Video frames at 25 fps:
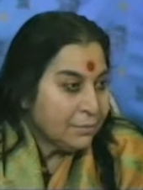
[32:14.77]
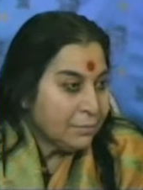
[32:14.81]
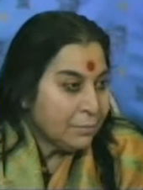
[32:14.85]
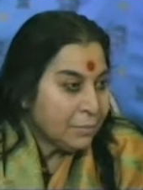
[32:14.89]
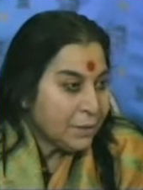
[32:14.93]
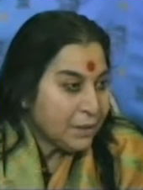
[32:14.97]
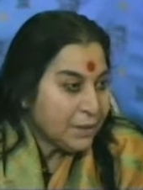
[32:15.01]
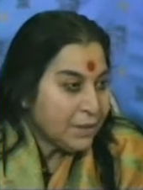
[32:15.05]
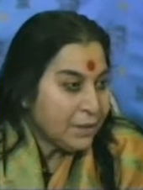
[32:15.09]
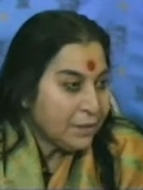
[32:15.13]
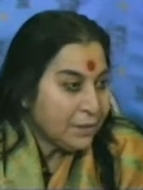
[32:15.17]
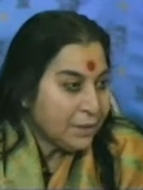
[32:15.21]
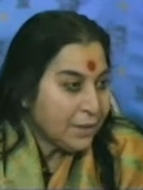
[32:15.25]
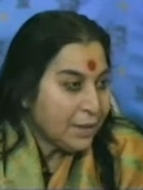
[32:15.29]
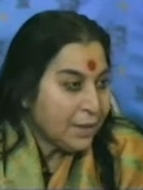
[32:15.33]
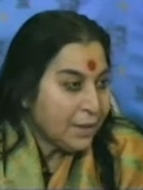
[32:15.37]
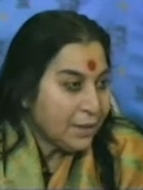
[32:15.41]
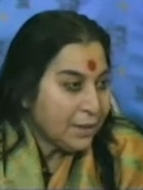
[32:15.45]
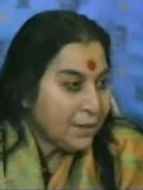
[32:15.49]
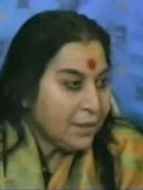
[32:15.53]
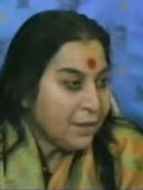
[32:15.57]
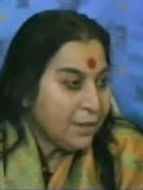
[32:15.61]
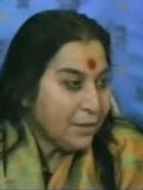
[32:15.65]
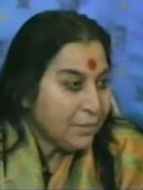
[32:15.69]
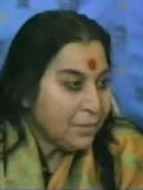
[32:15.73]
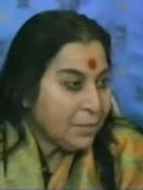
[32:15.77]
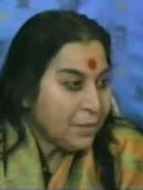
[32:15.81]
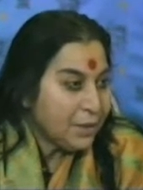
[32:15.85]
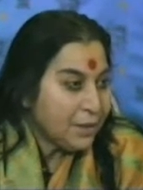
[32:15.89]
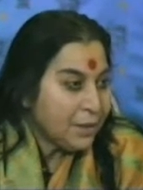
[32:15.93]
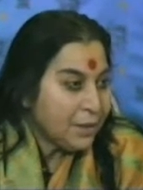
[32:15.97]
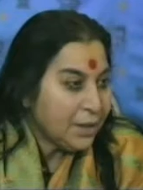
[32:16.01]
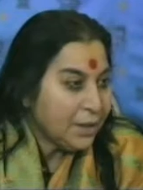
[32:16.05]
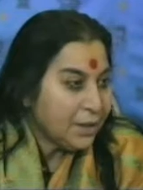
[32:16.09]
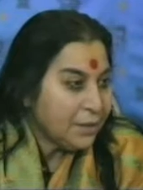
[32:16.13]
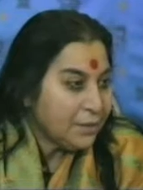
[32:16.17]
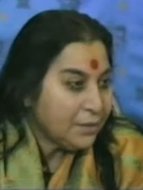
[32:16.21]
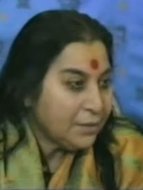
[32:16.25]
better than
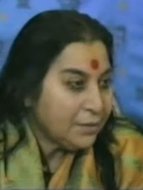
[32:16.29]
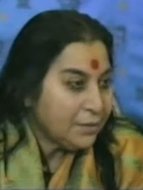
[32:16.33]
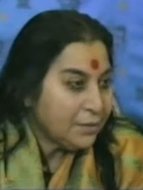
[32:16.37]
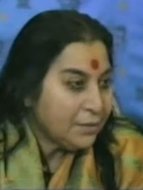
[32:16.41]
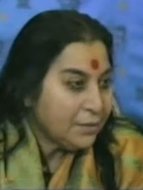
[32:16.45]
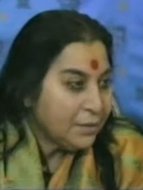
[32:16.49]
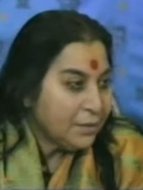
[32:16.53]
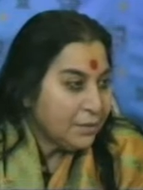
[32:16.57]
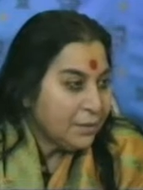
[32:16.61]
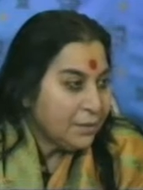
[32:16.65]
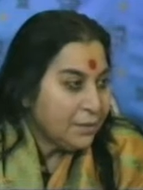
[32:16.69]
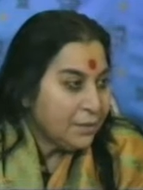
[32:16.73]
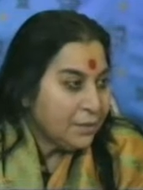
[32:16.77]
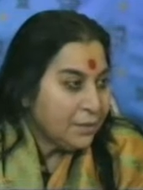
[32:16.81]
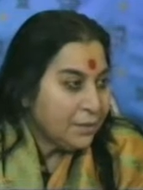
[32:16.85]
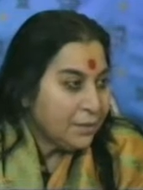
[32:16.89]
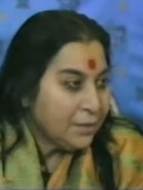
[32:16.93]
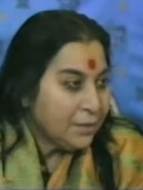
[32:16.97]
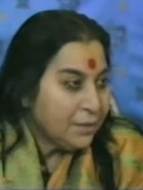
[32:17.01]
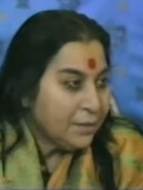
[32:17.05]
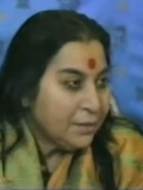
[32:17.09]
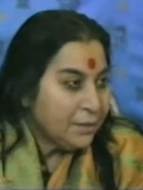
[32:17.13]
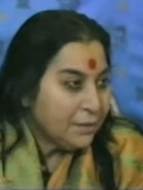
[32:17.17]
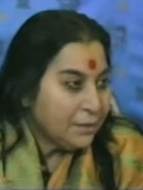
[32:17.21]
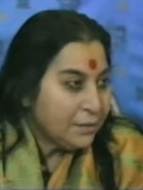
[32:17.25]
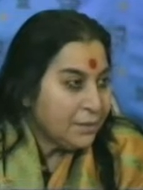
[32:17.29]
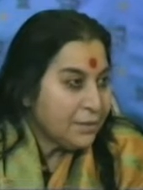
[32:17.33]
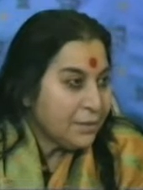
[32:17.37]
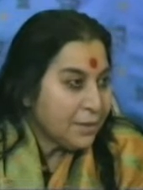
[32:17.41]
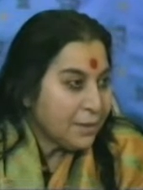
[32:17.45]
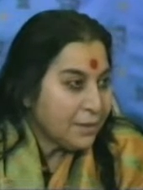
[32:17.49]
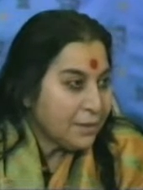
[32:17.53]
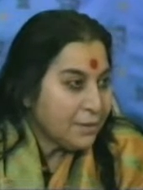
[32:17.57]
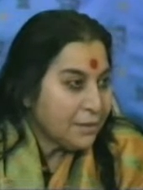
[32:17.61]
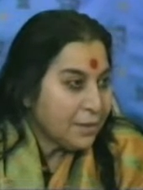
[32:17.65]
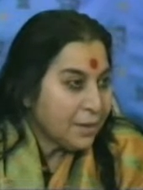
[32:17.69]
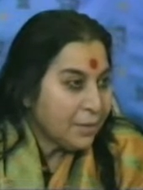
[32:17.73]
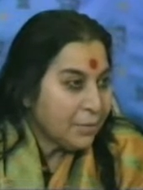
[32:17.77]
anybody else. This
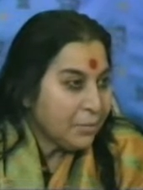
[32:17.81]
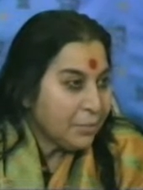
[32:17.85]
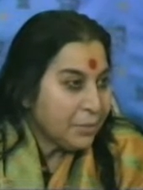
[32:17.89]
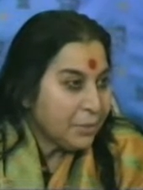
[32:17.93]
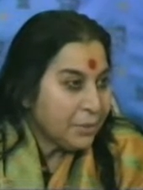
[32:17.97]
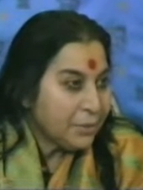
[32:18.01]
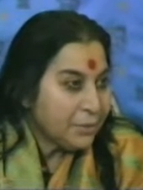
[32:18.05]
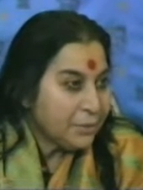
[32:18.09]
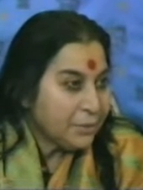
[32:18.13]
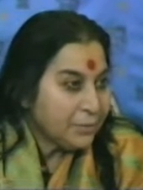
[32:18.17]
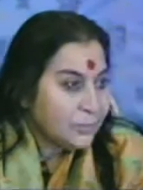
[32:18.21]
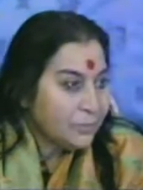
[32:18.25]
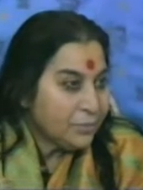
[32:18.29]
example.